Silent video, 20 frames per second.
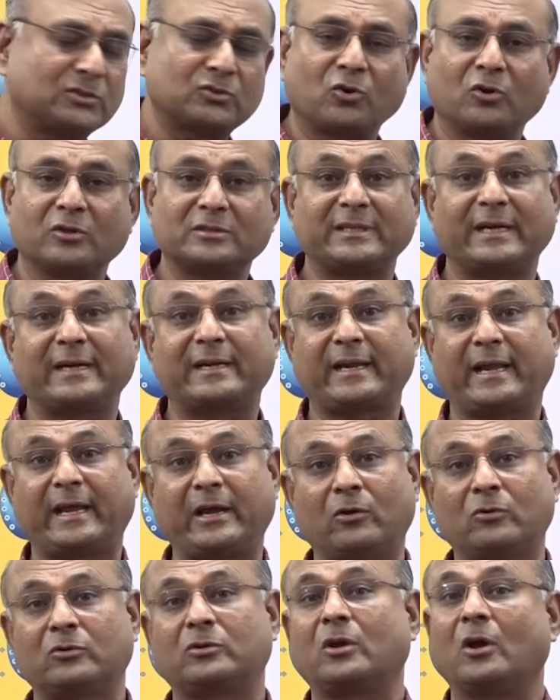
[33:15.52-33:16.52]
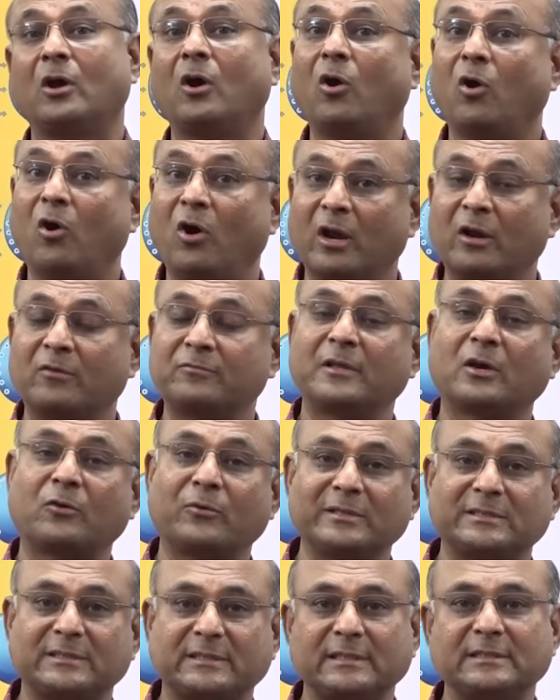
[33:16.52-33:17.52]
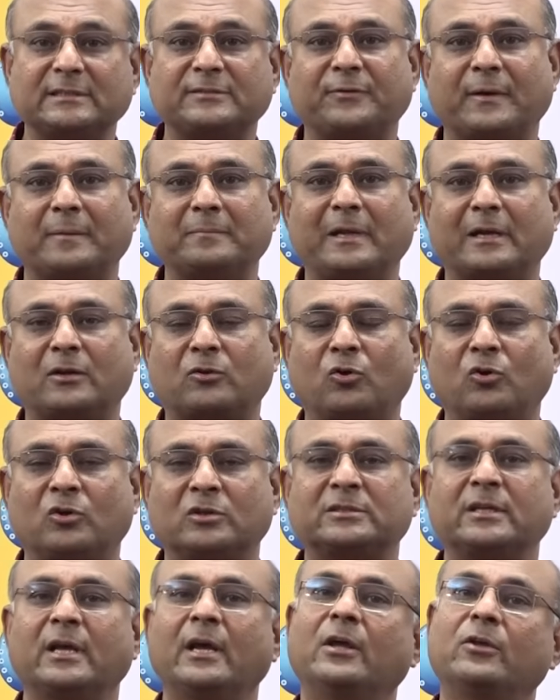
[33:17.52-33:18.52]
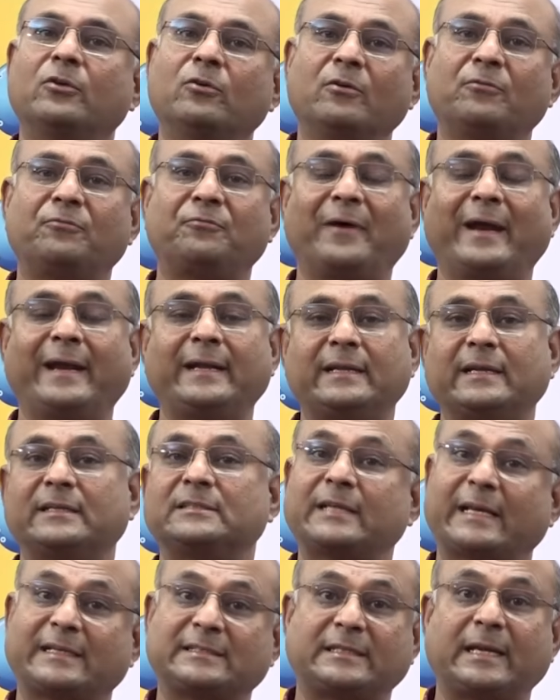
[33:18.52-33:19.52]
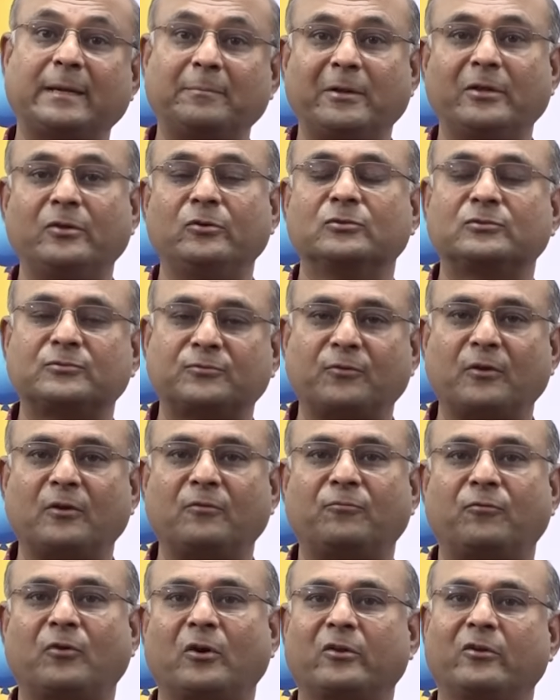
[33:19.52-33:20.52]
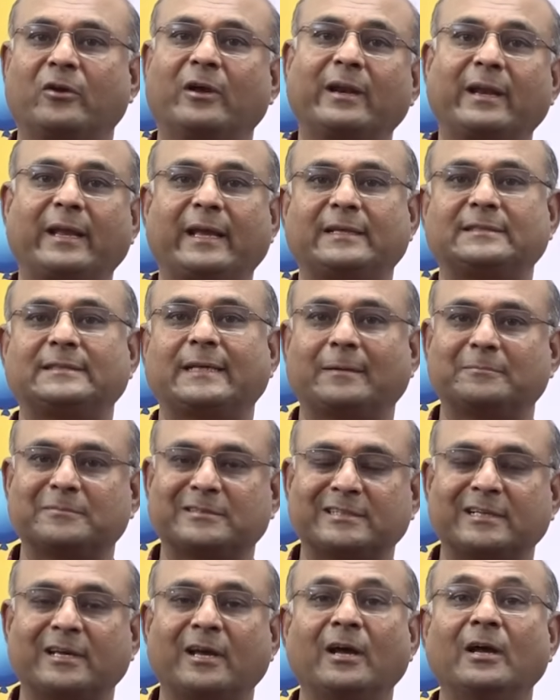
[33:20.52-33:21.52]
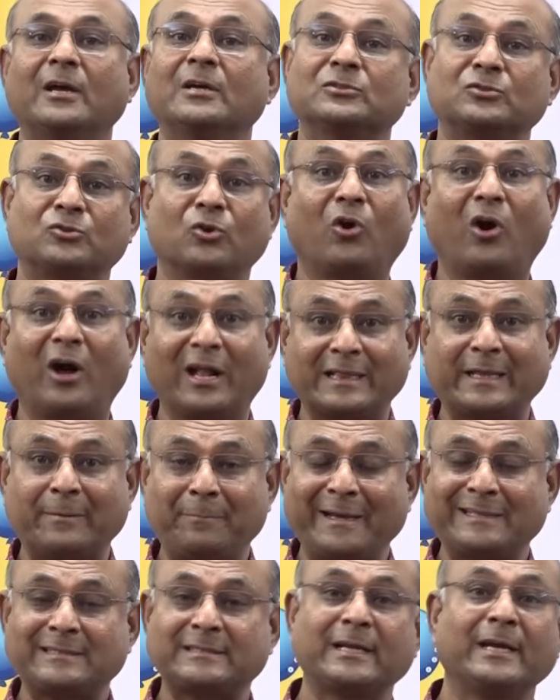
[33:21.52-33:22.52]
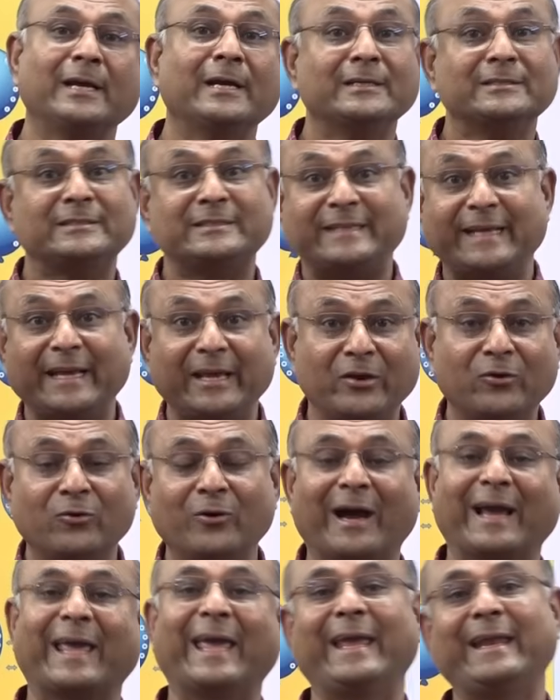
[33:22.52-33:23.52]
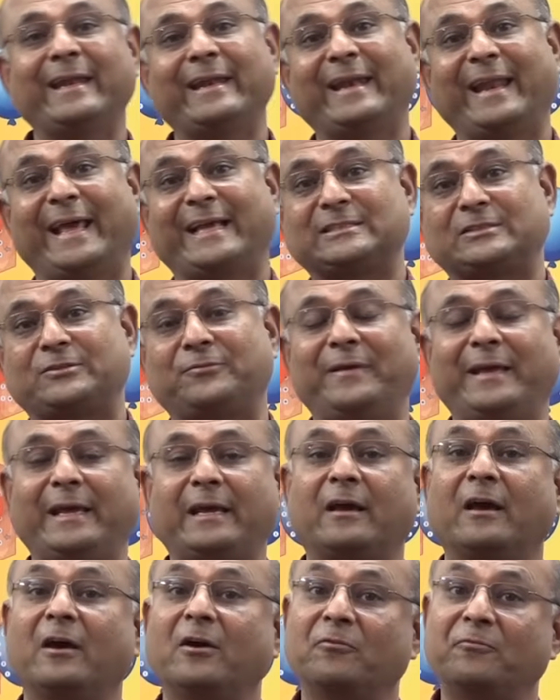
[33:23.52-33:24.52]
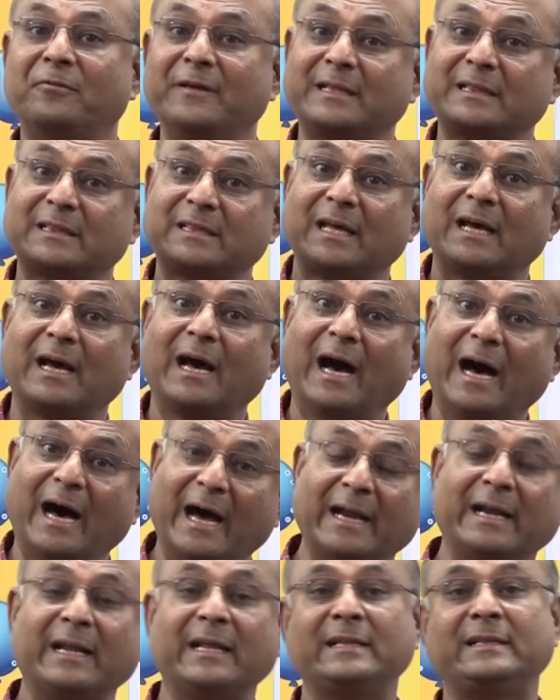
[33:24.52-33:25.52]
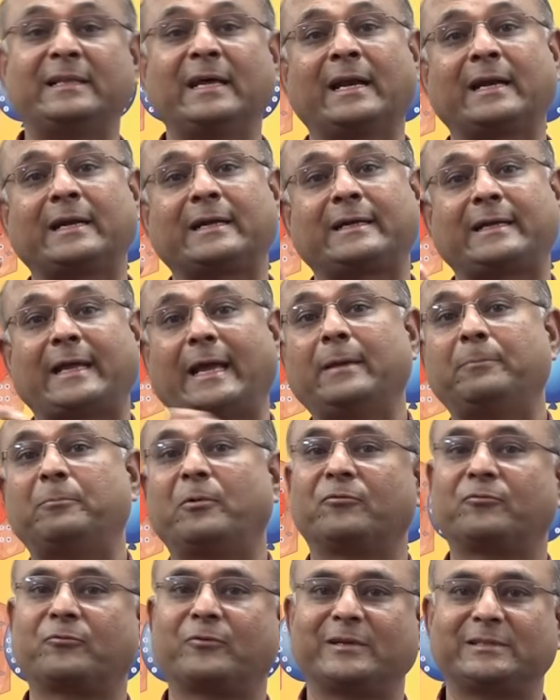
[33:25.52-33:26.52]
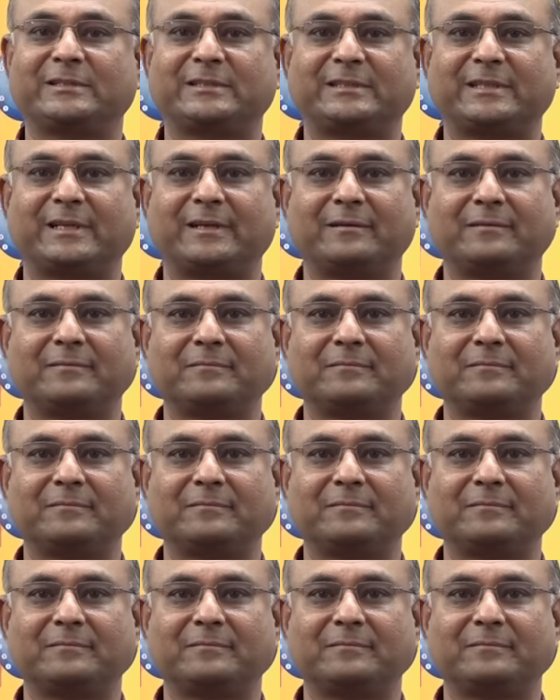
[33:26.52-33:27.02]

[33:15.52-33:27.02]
course and try out all of the questions from that course. You will find that it's extremely useful for your exams. So all the best. See you again next week with another type of question.